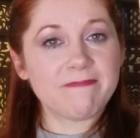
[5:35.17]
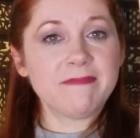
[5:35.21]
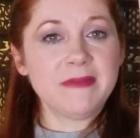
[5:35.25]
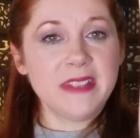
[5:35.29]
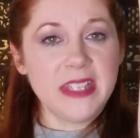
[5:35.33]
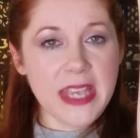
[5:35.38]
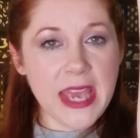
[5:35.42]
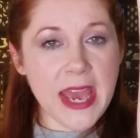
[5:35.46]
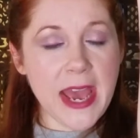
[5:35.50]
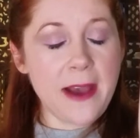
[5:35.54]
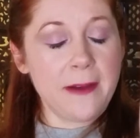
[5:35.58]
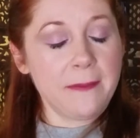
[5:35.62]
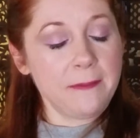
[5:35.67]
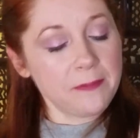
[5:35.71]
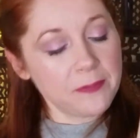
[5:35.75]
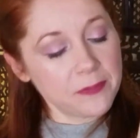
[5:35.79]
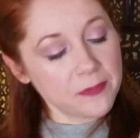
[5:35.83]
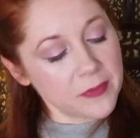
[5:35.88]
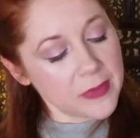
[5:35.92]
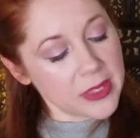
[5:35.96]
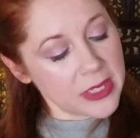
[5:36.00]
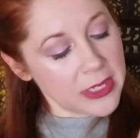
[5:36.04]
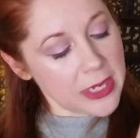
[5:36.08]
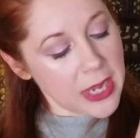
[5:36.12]
Yeah.
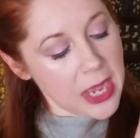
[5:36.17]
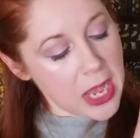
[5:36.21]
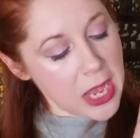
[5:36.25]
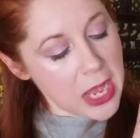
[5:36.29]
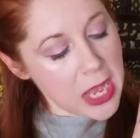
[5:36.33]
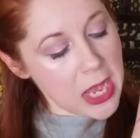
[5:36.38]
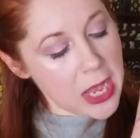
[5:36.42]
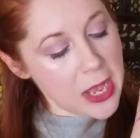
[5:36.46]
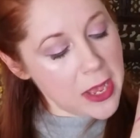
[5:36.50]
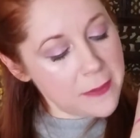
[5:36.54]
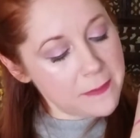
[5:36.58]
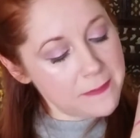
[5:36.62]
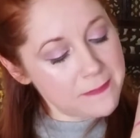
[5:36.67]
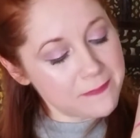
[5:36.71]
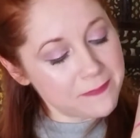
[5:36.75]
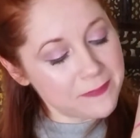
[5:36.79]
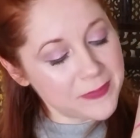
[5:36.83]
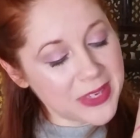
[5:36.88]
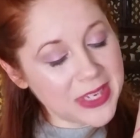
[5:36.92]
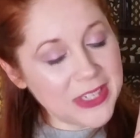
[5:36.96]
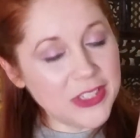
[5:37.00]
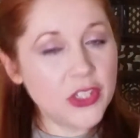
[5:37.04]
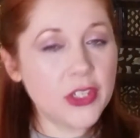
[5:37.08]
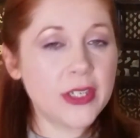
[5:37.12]

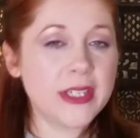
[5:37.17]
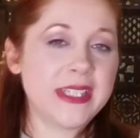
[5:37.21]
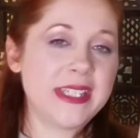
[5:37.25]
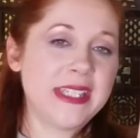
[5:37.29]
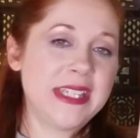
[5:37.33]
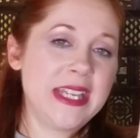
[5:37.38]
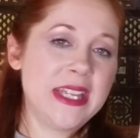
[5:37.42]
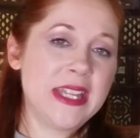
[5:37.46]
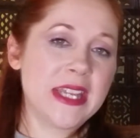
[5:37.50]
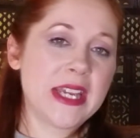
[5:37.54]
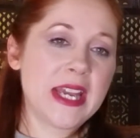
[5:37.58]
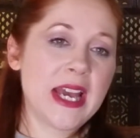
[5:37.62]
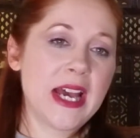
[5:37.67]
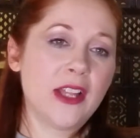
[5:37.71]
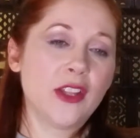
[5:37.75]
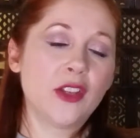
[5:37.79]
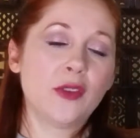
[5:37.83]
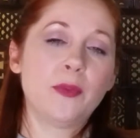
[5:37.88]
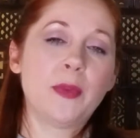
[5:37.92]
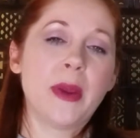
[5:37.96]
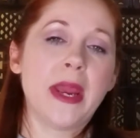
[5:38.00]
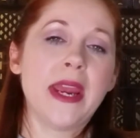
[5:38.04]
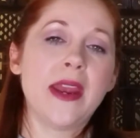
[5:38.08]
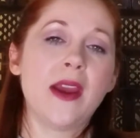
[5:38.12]
As you can see, the
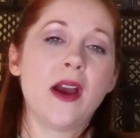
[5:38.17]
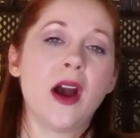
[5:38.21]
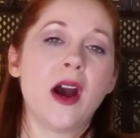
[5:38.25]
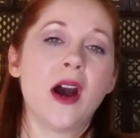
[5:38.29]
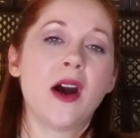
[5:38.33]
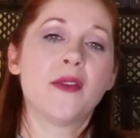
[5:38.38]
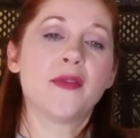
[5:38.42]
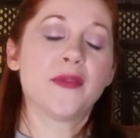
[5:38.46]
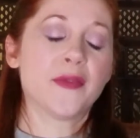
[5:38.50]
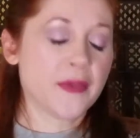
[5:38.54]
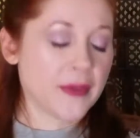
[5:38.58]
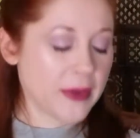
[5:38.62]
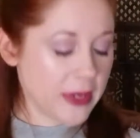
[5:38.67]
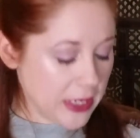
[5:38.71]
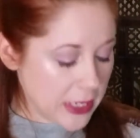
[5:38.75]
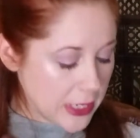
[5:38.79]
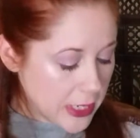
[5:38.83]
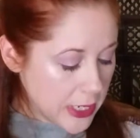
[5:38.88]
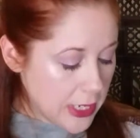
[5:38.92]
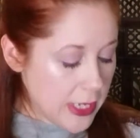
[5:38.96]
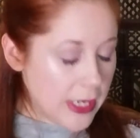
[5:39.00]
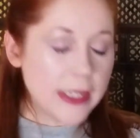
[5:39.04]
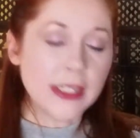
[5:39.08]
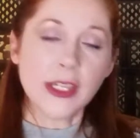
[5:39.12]
color payoff
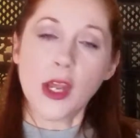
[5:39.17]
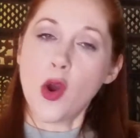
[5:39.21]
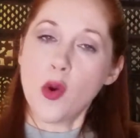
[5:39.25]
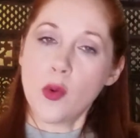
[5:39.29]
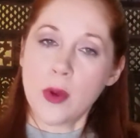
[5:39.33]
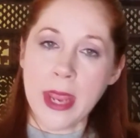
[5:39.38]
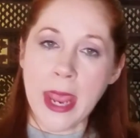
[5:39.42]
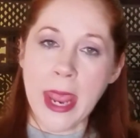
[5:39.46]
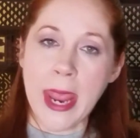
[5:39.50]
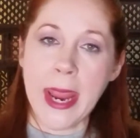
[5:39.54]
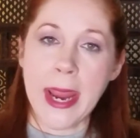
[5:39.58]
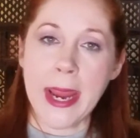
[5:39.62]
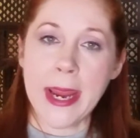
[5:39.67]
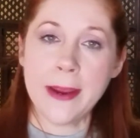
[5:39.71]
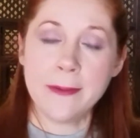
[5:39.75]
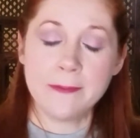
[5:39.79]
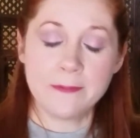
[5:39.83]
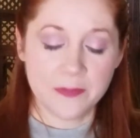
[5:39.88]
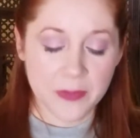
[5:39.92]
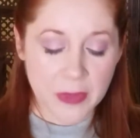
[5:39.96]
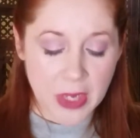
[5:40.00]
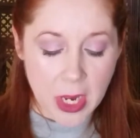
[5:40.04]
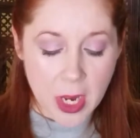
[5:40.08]
is okay.